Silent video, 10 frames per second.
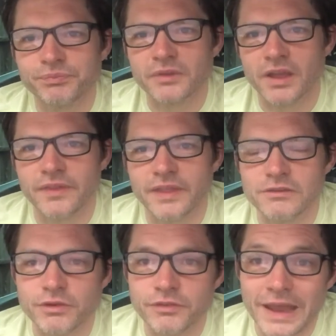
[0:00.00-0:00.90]
They
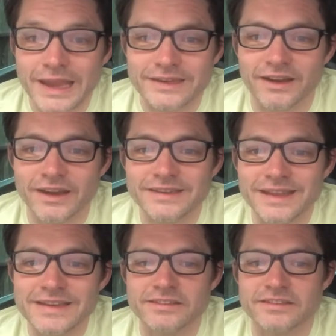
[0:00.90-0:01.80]
reflect
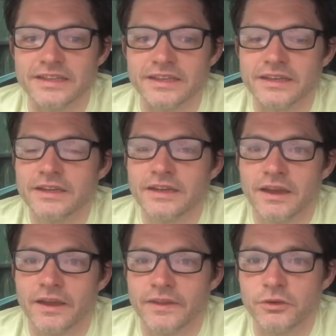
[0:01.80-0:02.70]
identity,
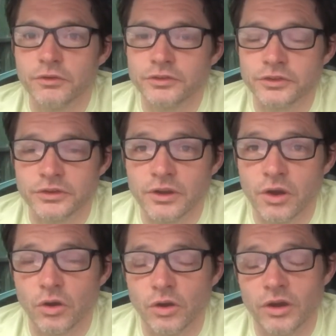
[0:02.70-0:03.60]
and they often
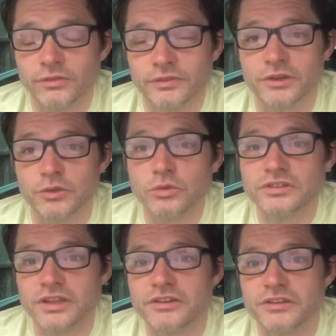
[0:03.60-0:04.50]

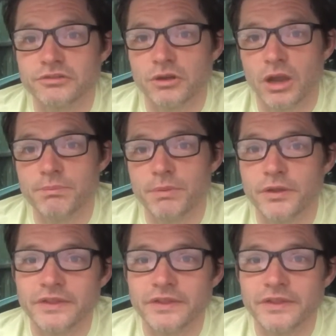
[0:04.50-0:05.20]
also describe both